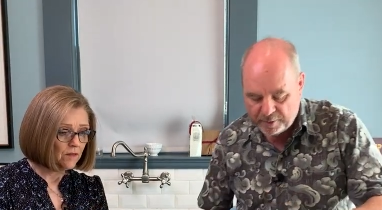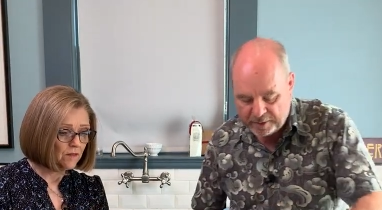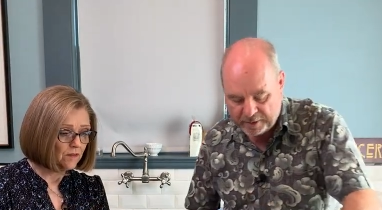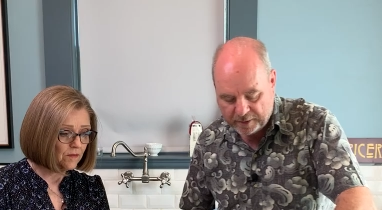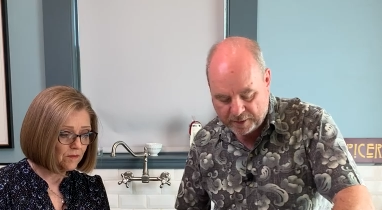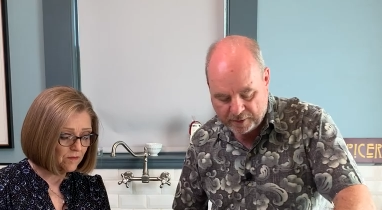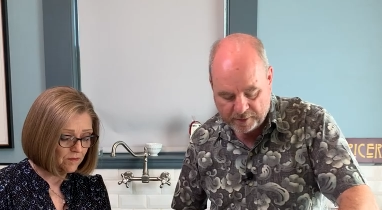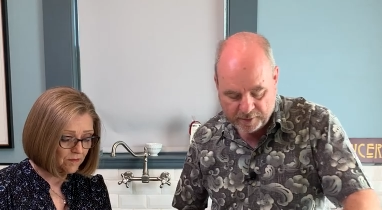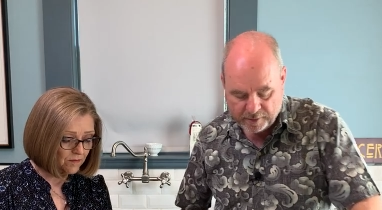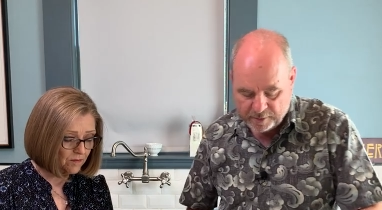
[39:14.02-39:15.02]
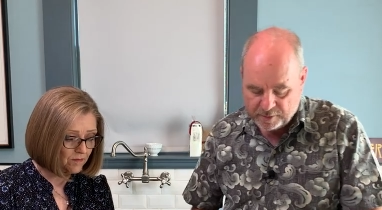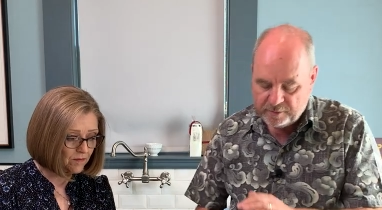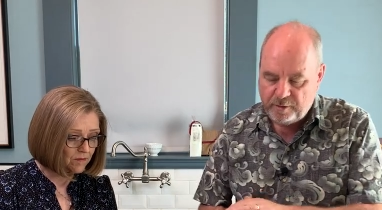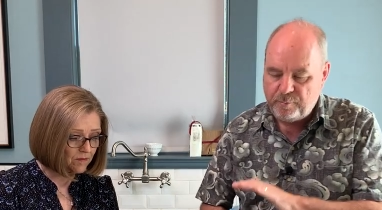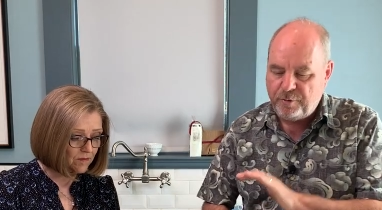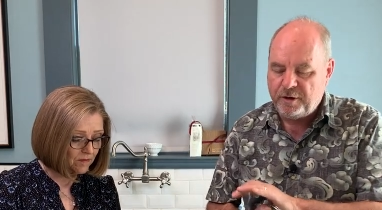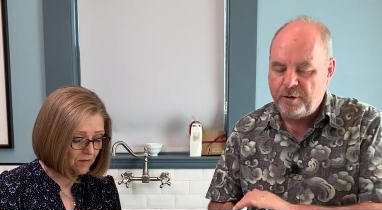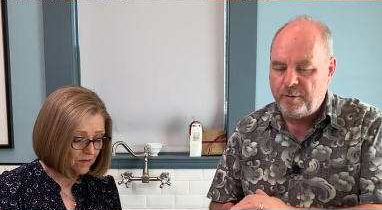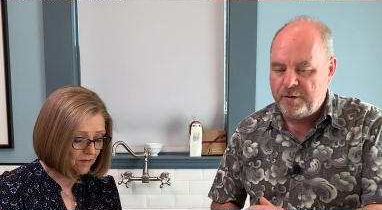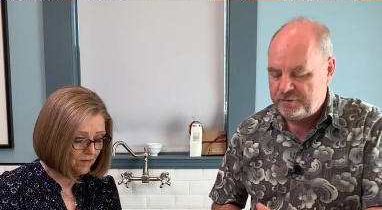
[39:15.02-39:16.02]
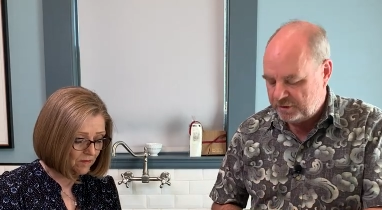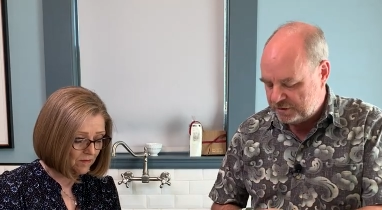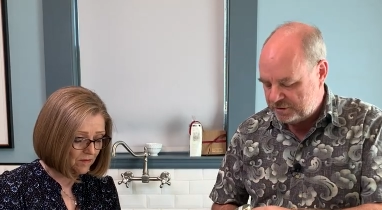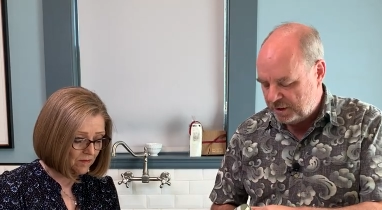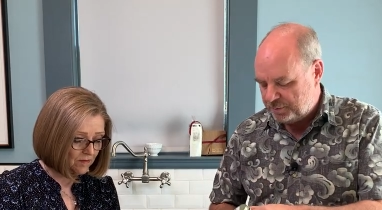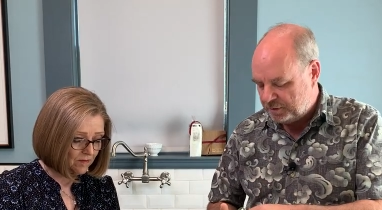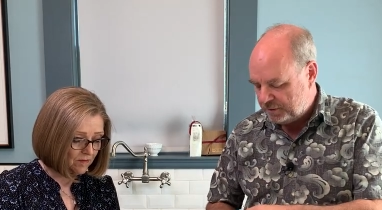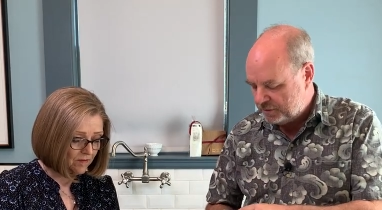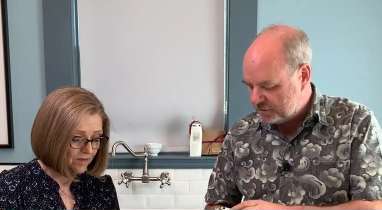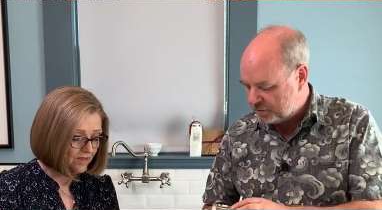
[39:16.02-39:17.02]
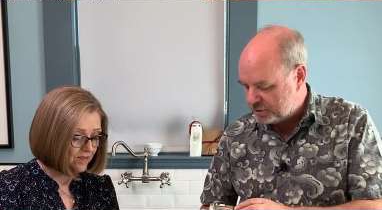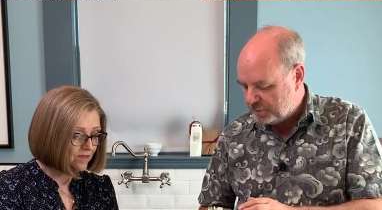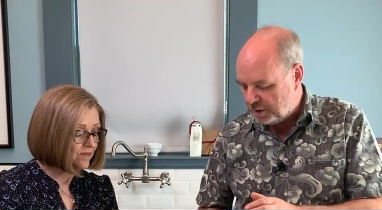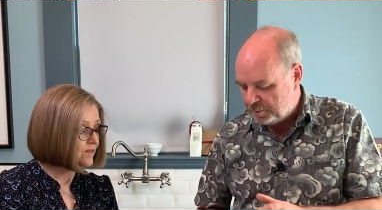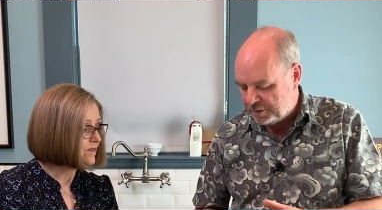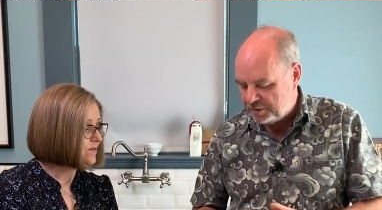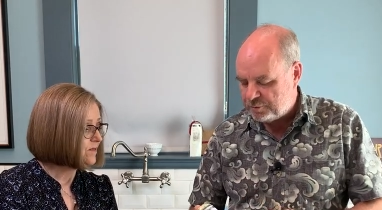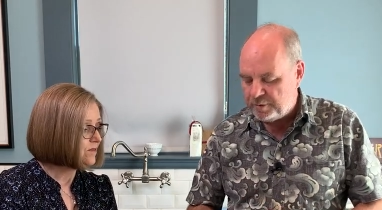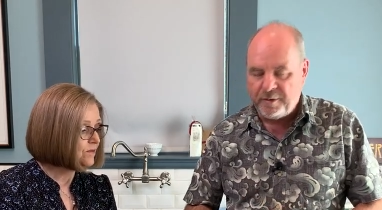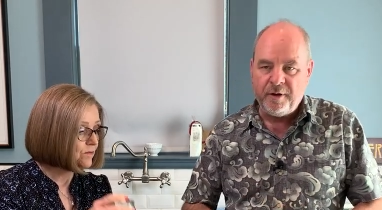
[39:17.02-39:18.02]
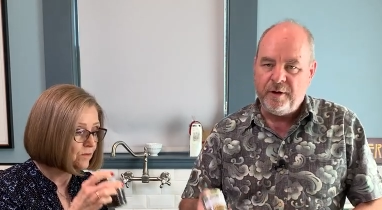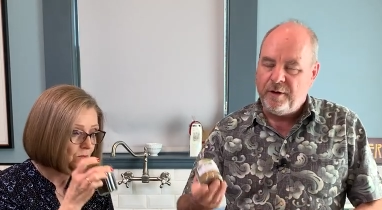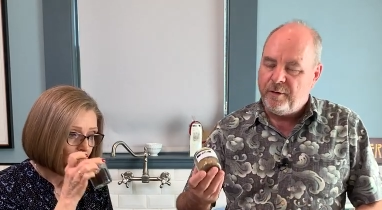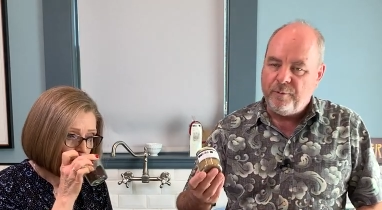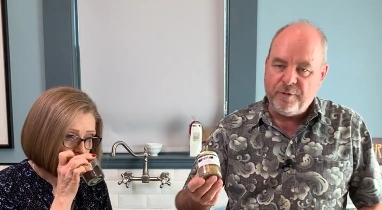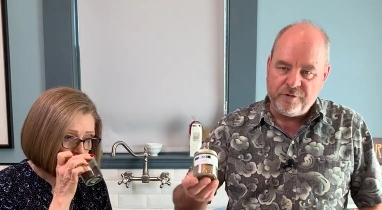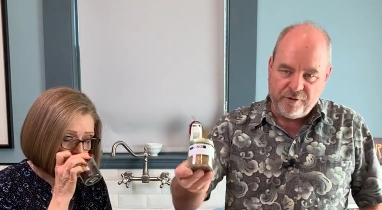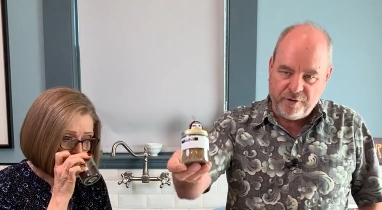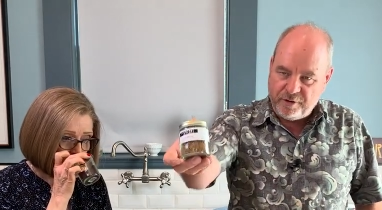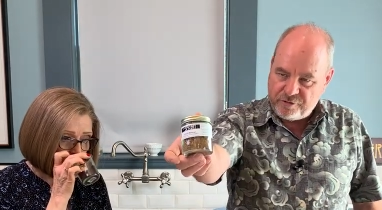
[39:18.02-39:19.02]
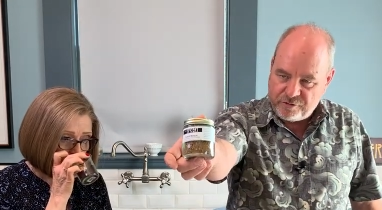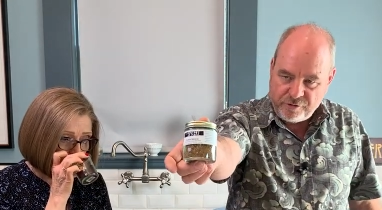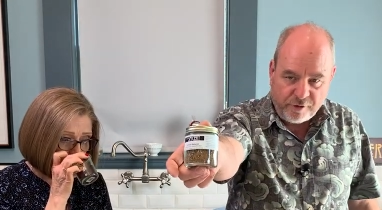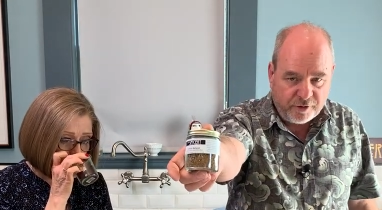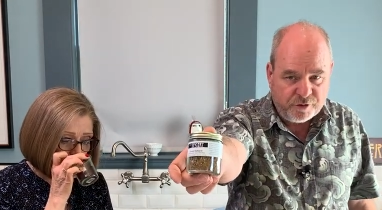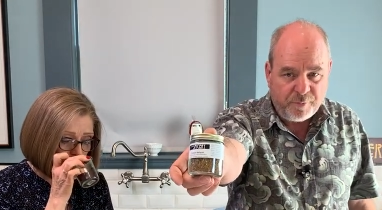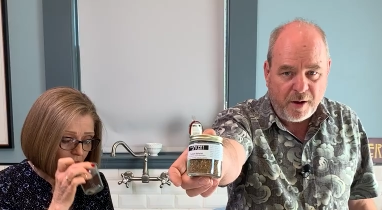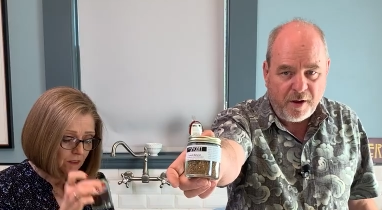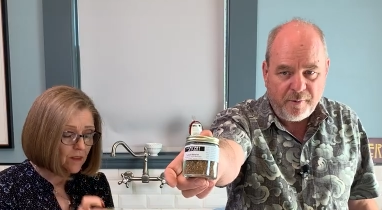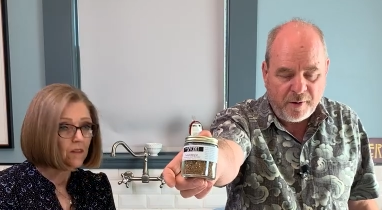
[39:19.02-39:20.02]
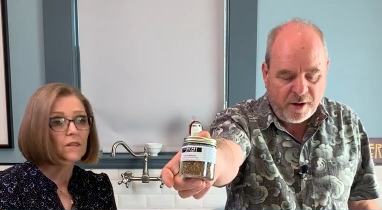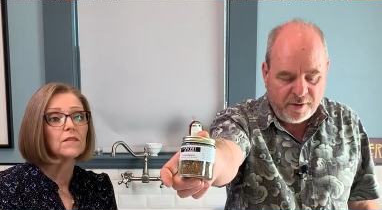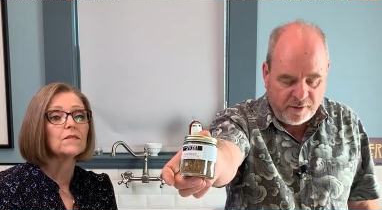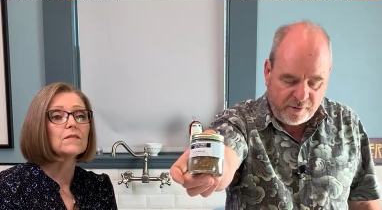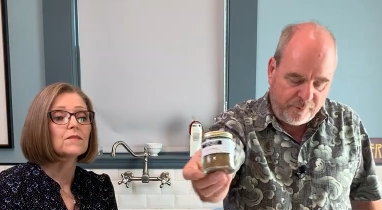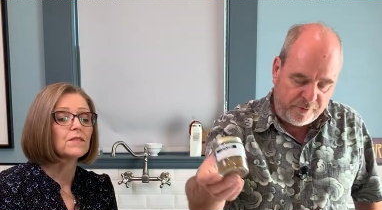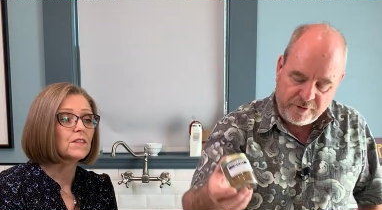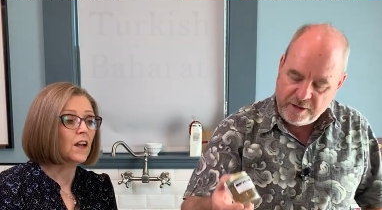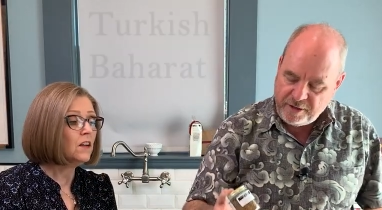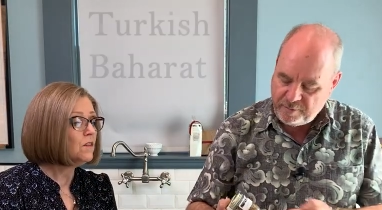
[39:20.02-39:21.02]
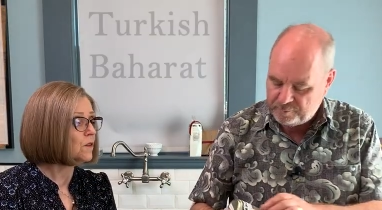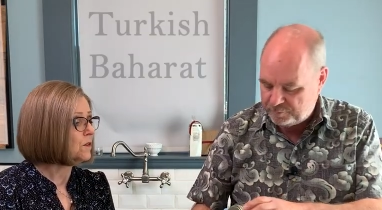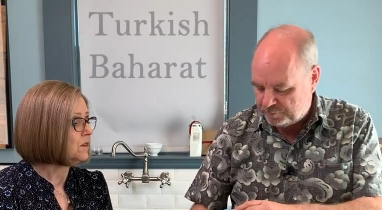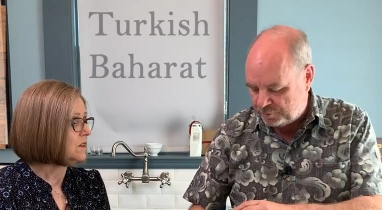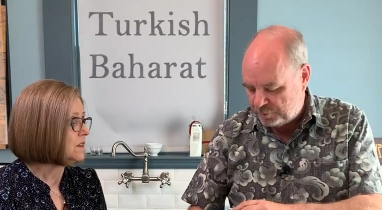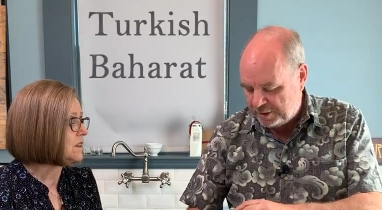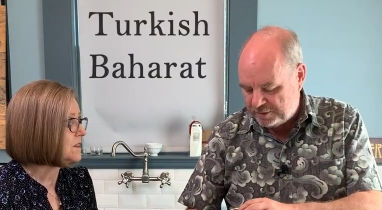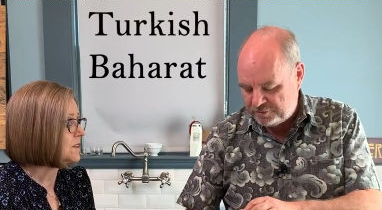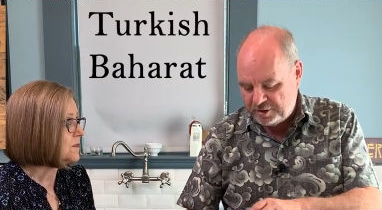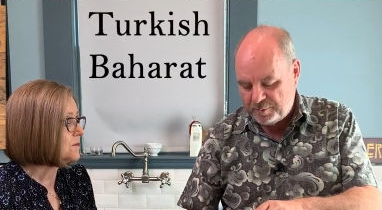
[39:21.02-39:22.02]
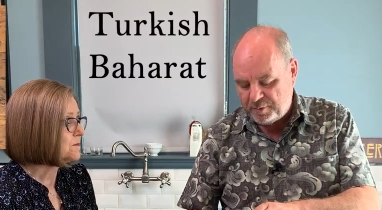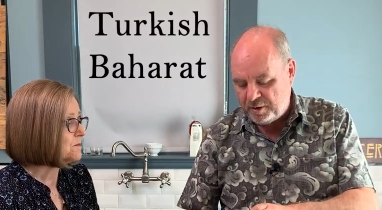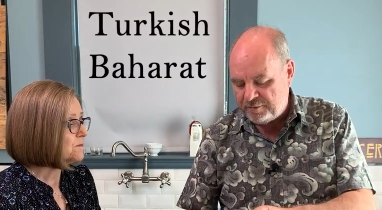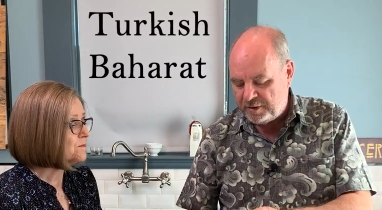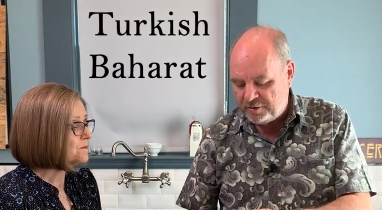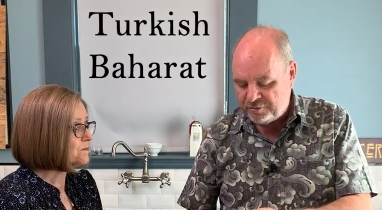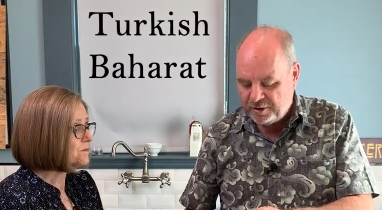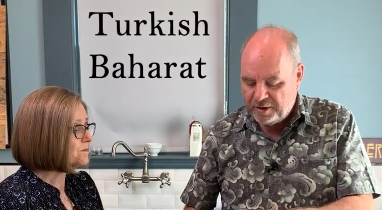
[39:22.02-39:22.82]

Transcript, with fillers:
Speaker 1: a uh, didn't bring you a, a, sample of this to smell, but this one it's it's Turkish baharat, and the reason I didn't oh. create a sample of it is.